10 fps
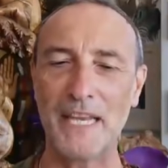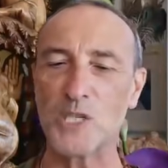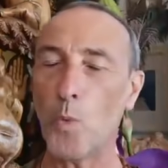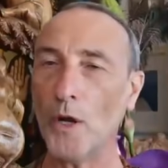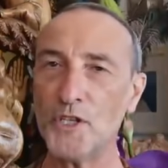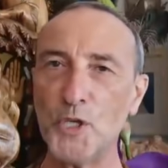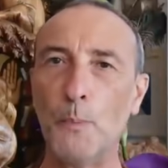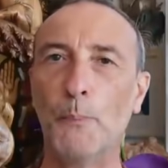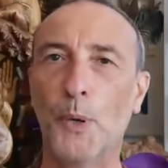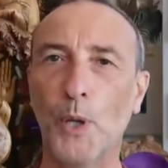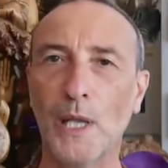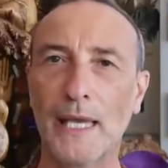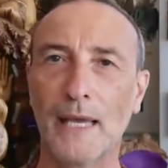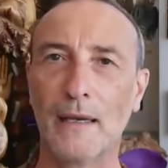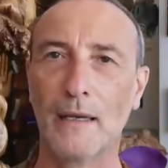Because once you pull
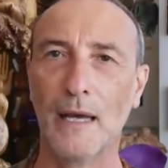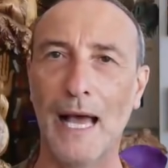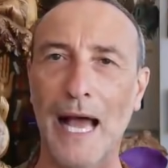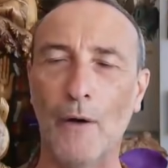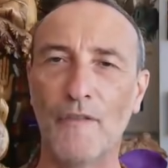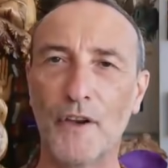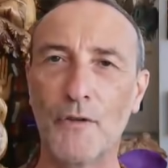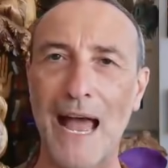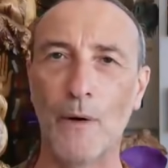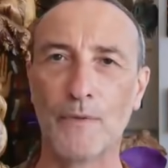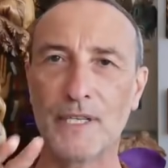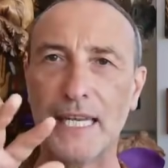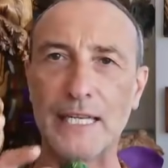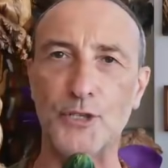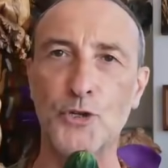it out of the ground,
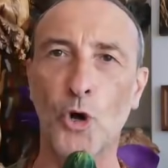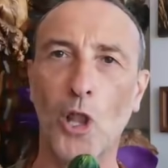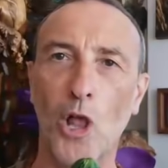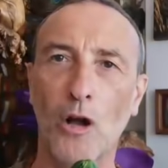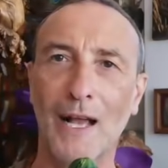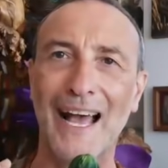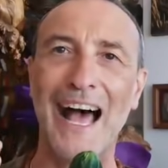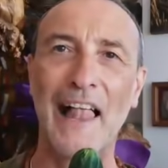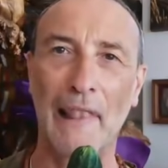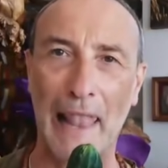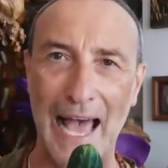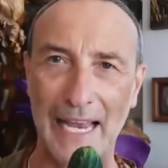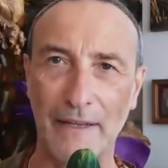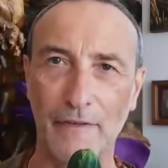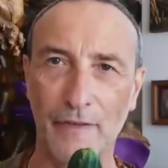it's no longer
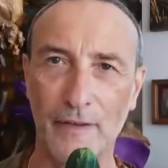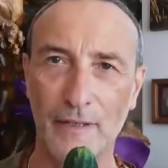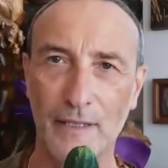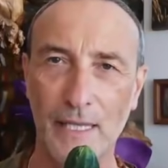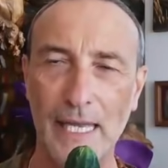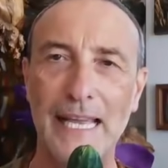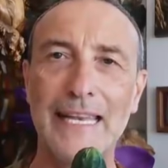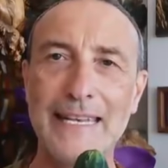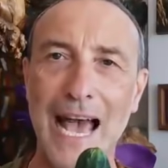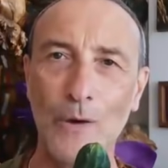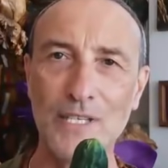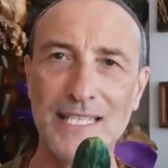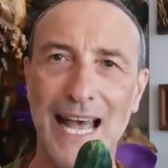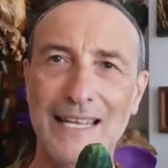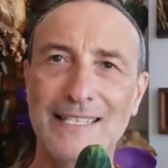alive. It now
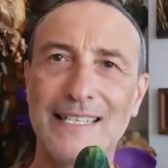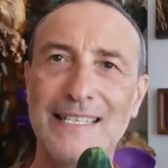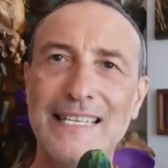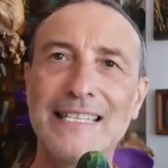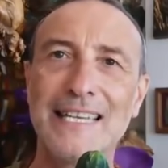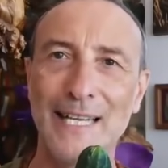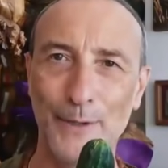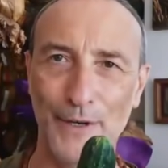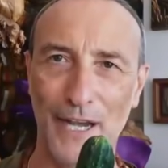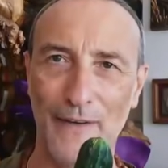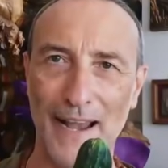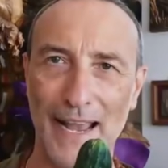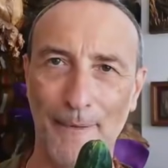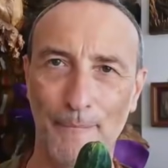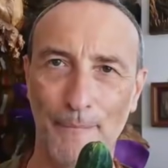starts to
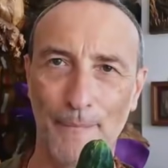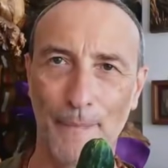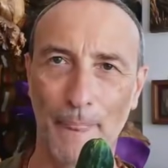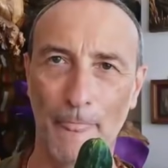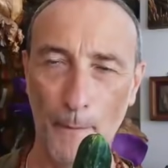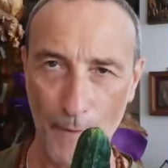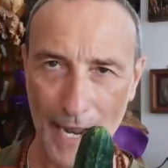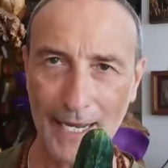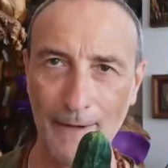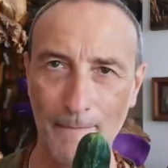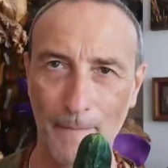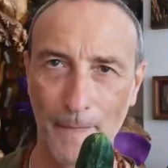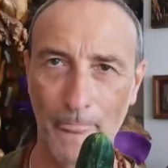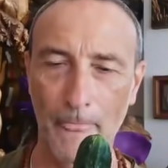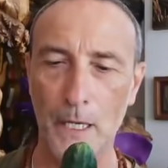deteriorate, right?
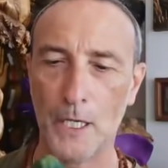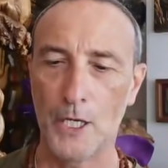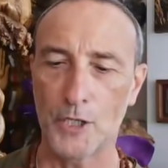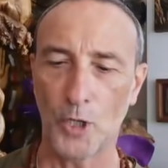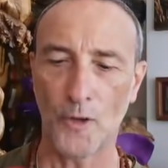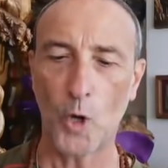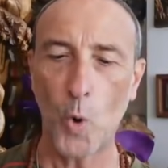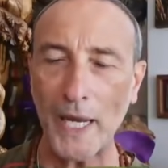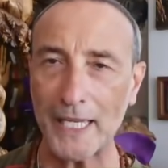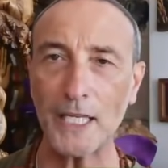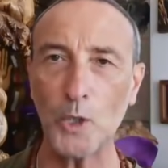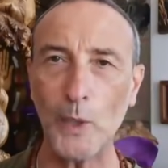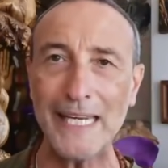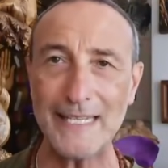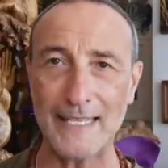So the quicker
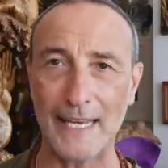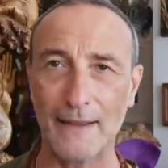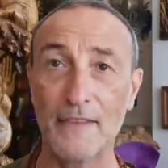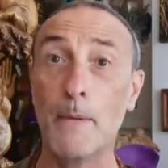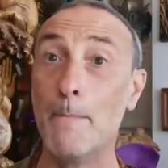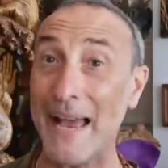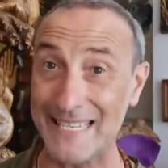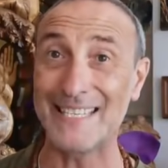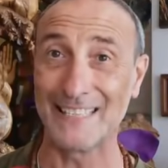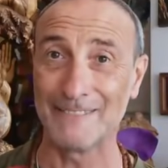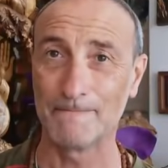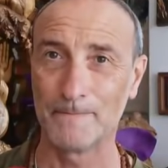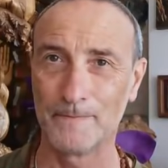you eat it, the better.